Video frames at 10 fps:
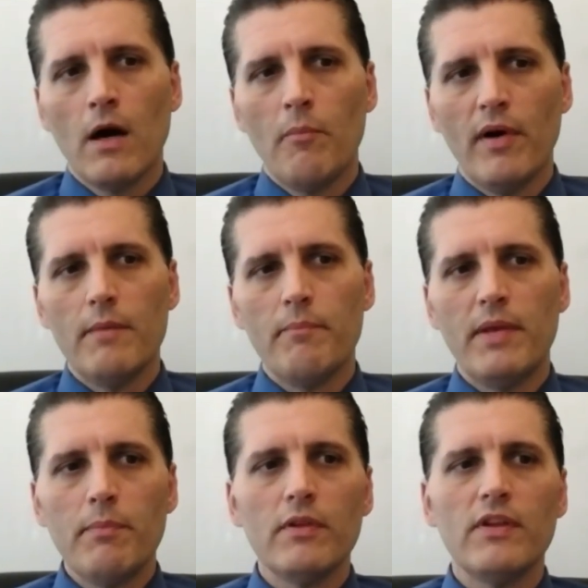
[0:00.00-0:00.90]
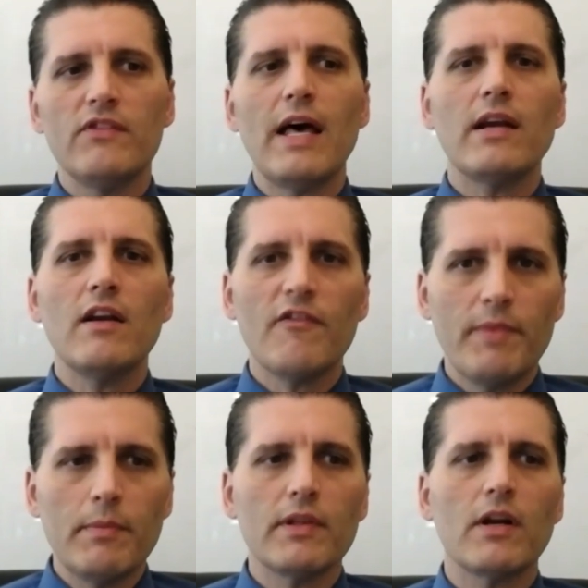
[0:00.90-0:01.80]
But people, there's not enough
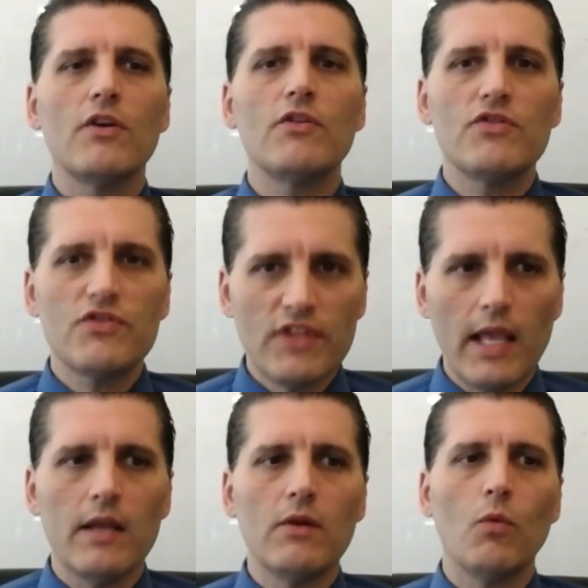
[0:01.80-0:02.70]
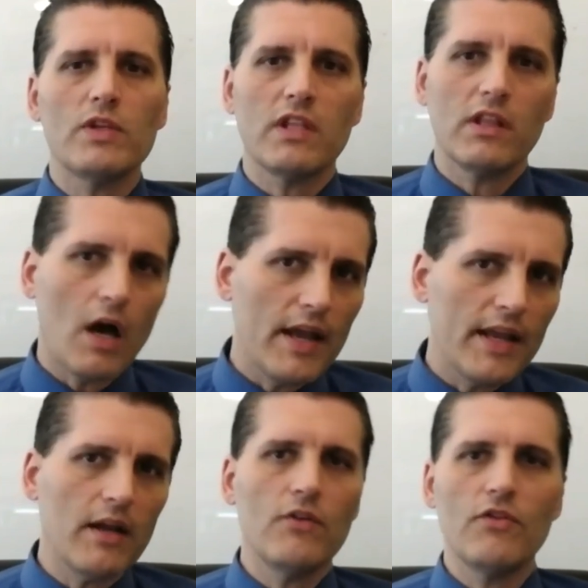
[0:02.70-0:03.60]
people that understand what's
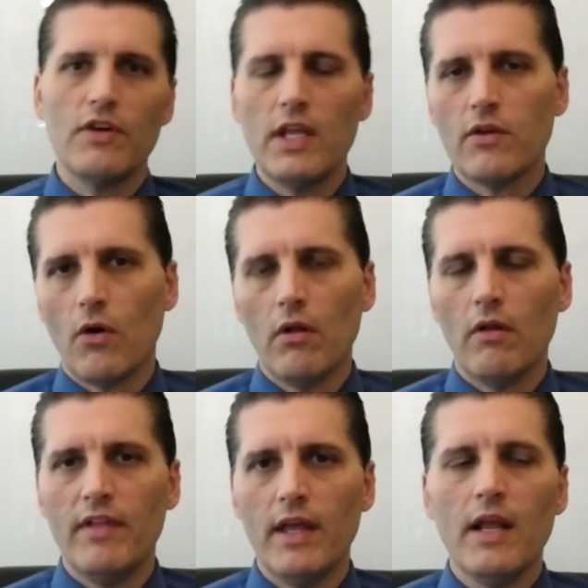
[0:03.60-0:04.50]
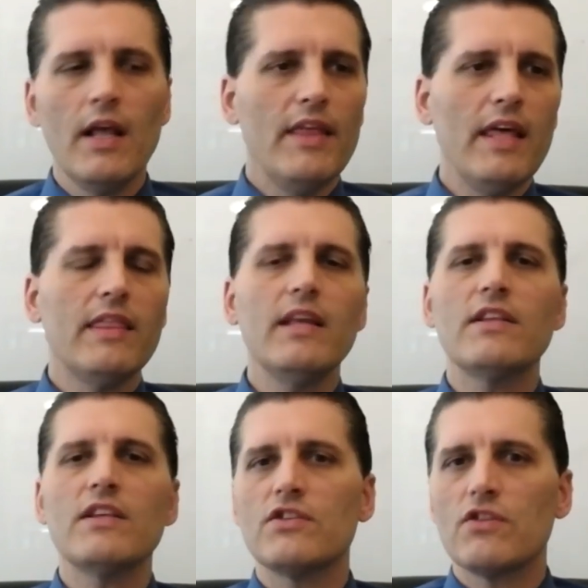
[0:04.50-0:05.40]
lying underneath all of it. They think
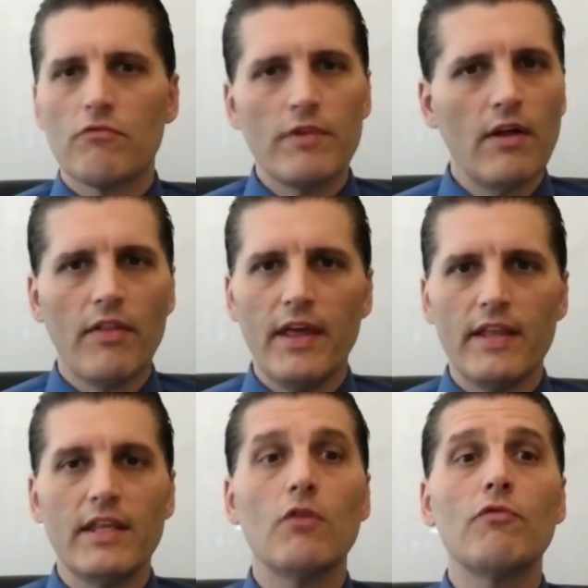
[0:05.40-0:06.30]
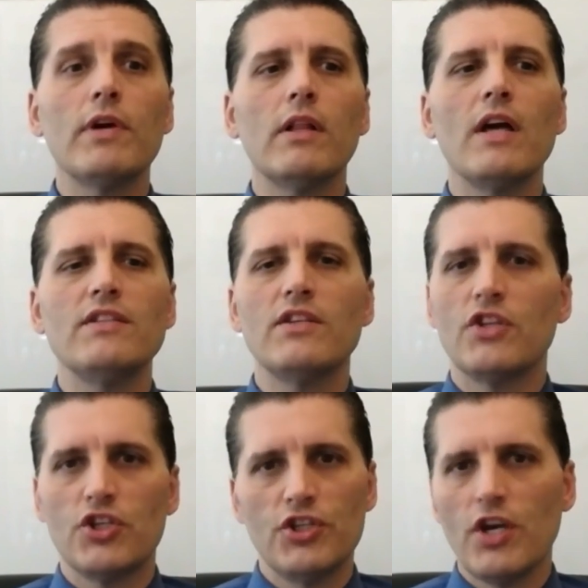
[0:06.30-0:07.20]
this is a real thing. They don't realize it's a
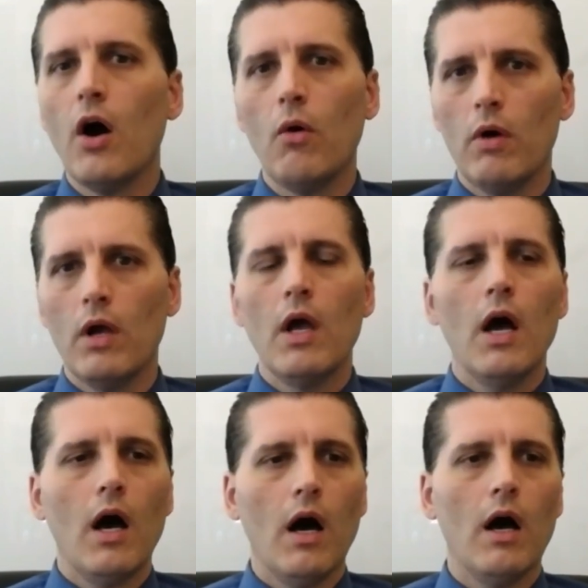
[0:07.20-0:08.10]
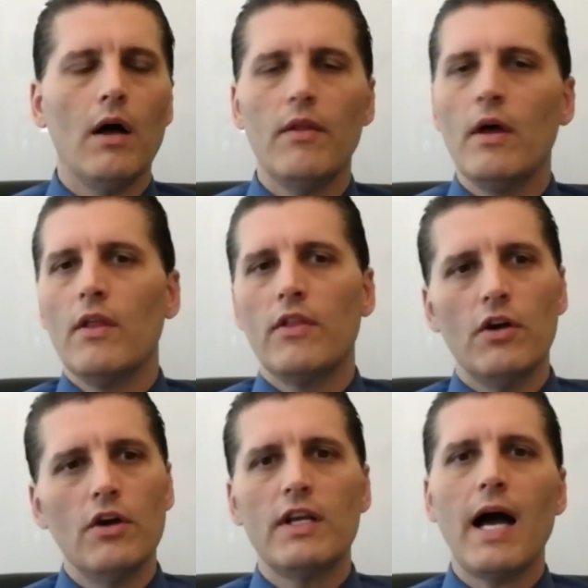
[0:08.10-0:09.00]
show. Uh, the
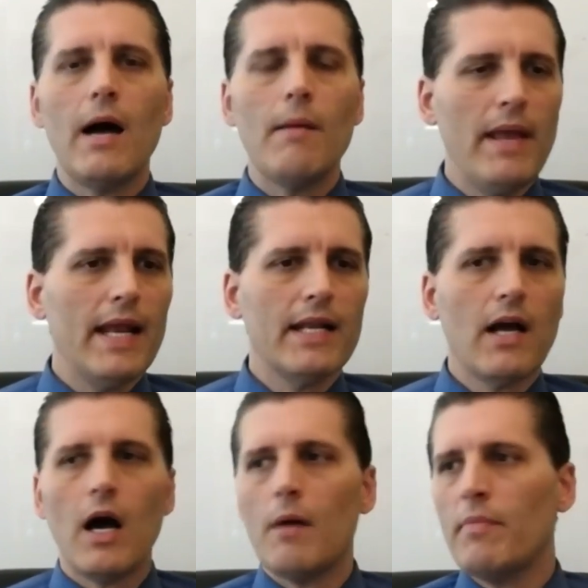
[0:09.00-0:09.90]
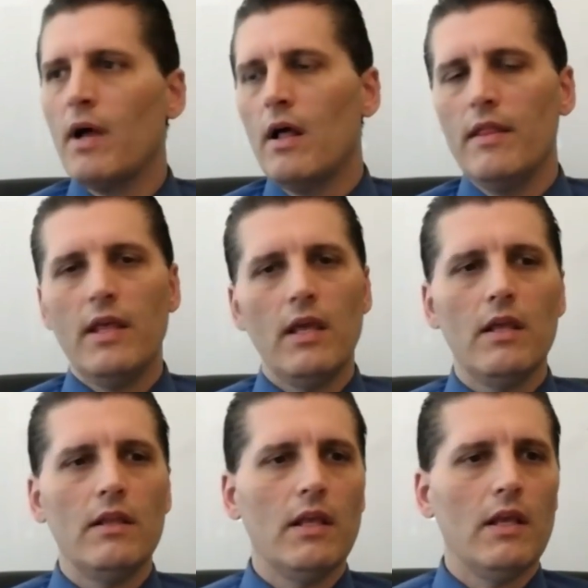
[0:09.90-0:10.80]
good cop, bad cop,
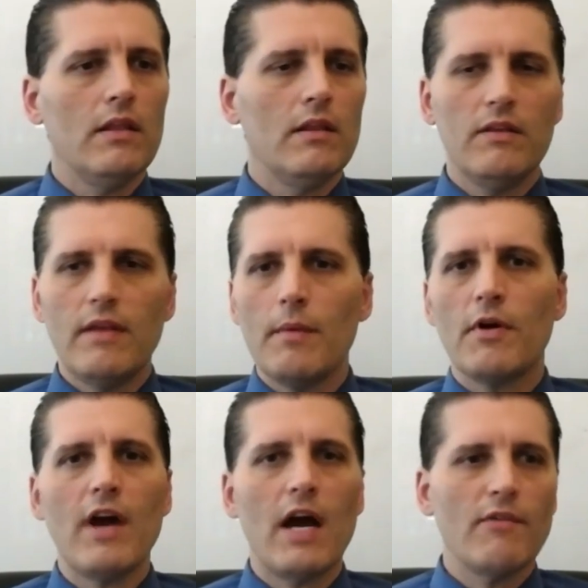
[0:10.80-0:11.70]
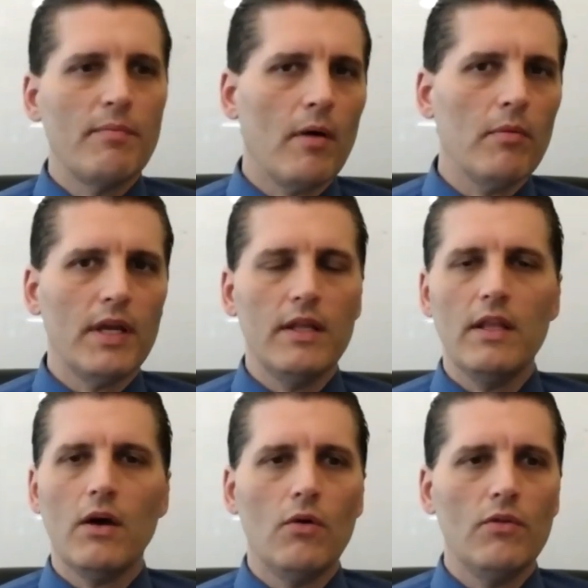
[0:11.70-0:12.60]
the the the Democrat, Republican.
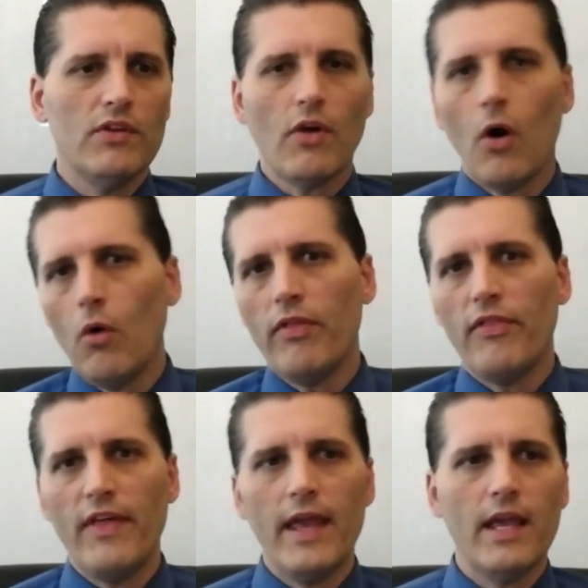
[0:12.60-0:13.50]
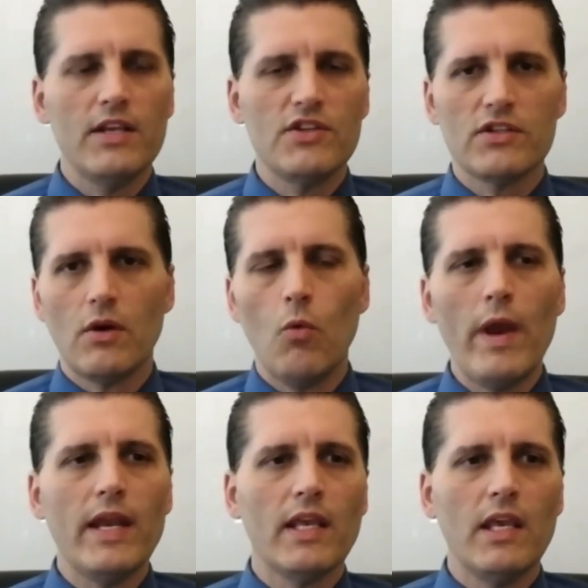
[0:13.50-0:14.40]
The, oh, this whole thing is just a
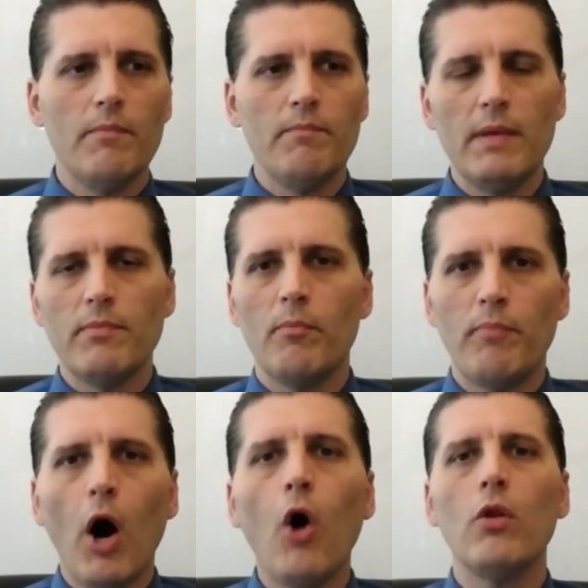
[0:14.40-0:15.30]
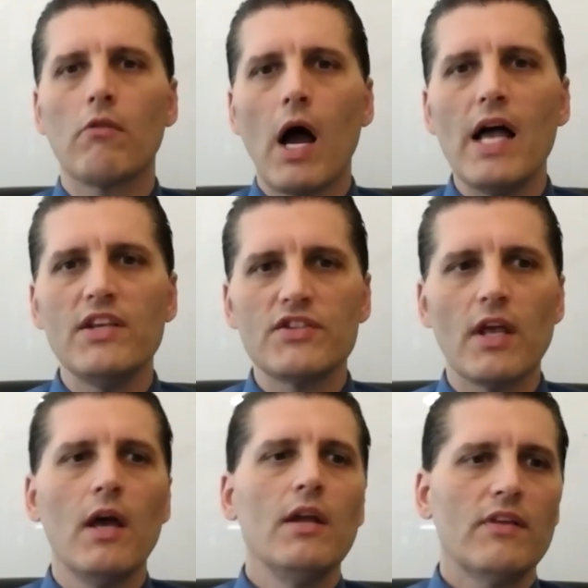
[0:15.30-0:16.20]
way to keep people polarized,
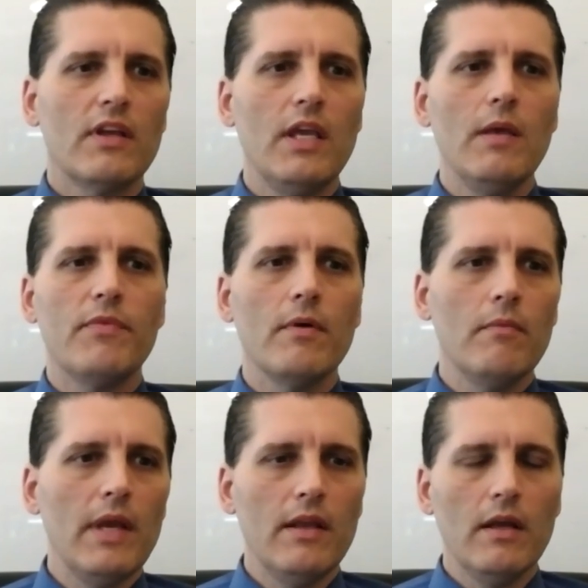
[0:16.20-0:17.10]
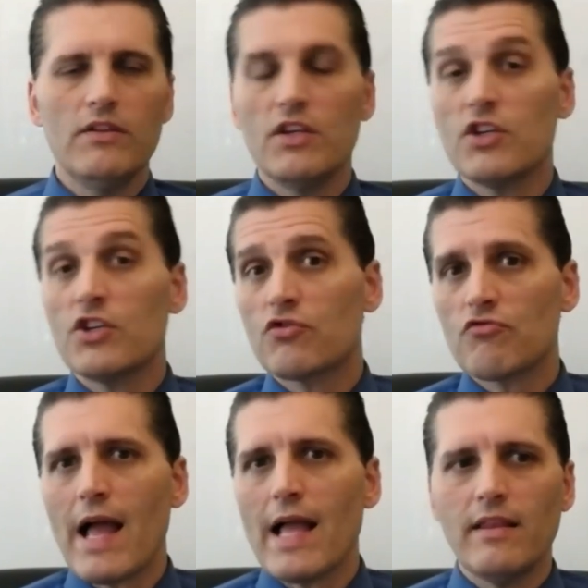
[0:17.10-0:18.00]
to keep them eh,
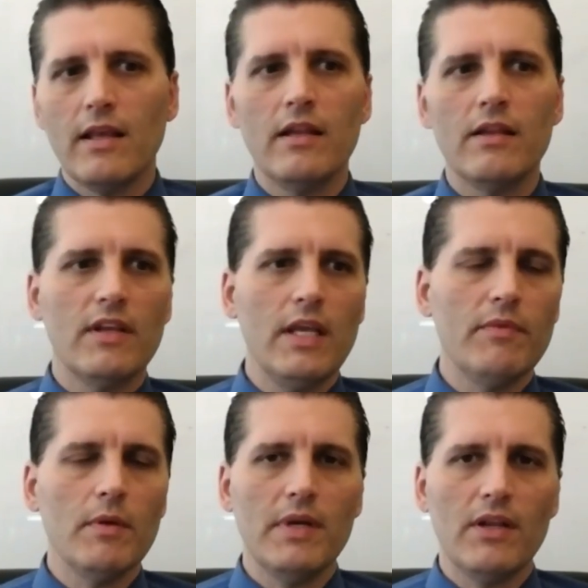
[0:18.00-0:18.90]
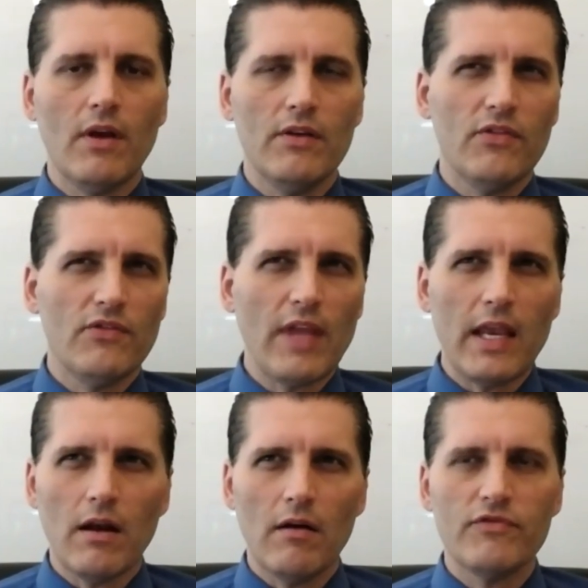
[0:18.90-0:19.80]
distracted, to keep them in a
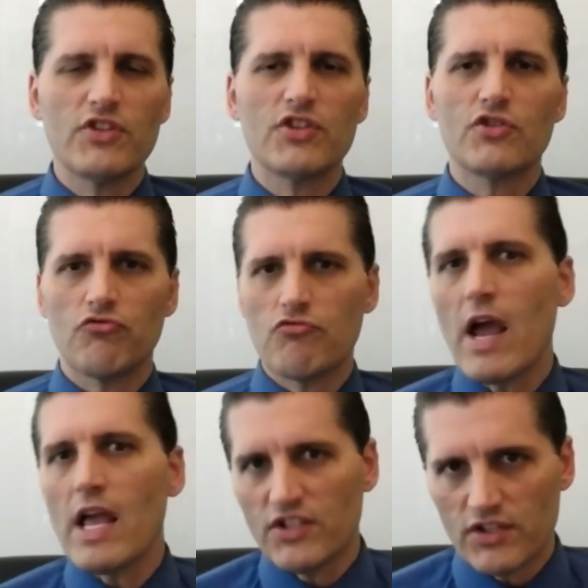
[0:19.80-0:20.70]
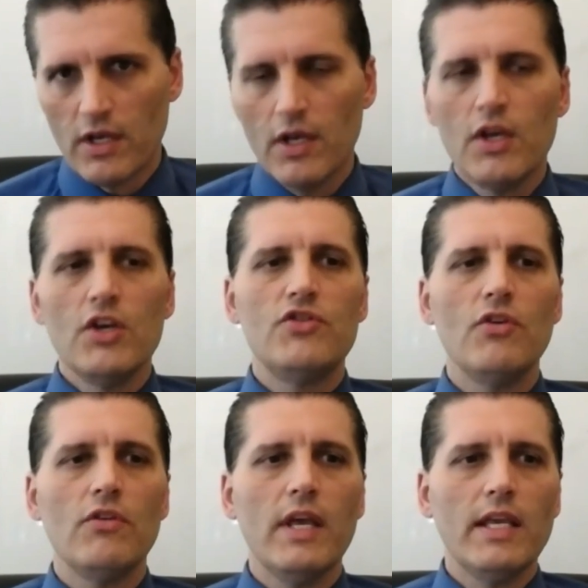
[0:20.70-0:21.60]
state of stress, so
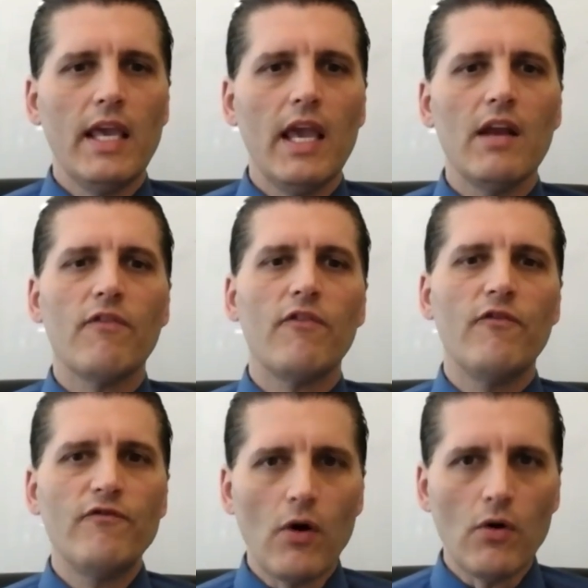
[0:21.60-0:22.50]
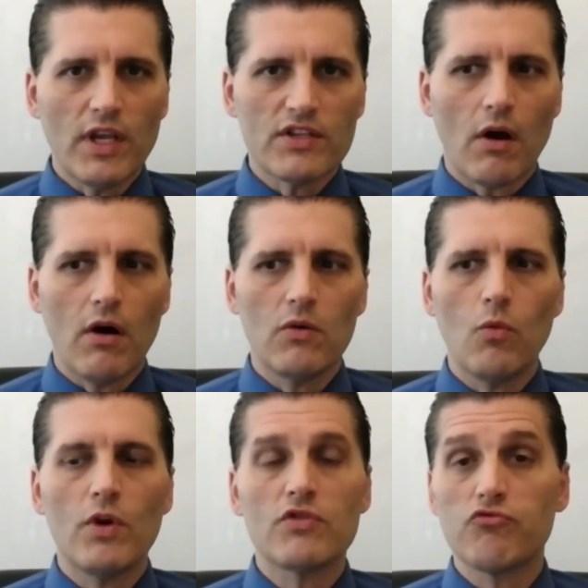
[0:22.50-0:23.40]
they can't focus on
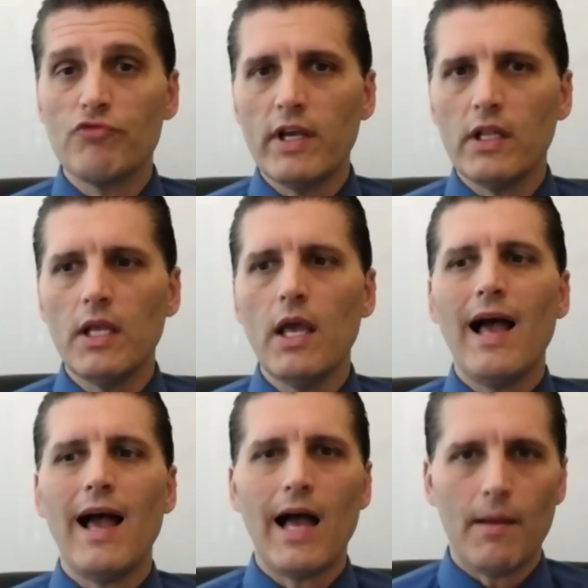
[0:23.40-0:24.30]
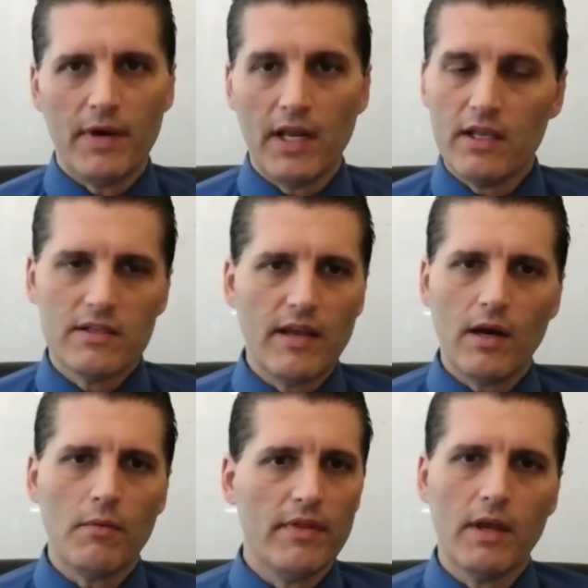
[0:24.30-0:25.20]
what's really happening. It's a
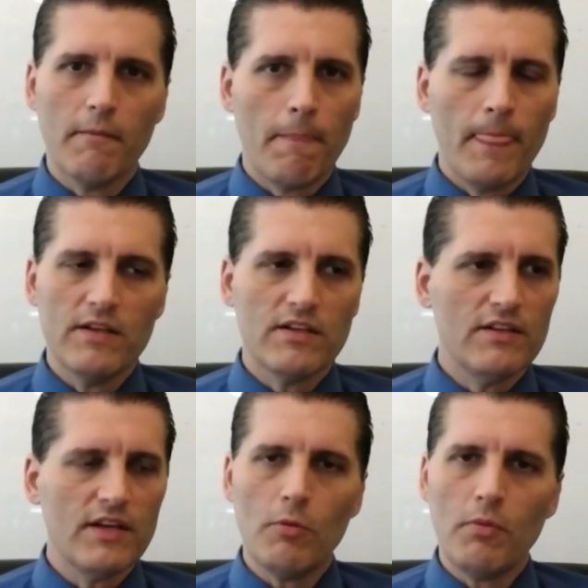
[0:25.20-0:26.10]
terrible thing. It's a terrible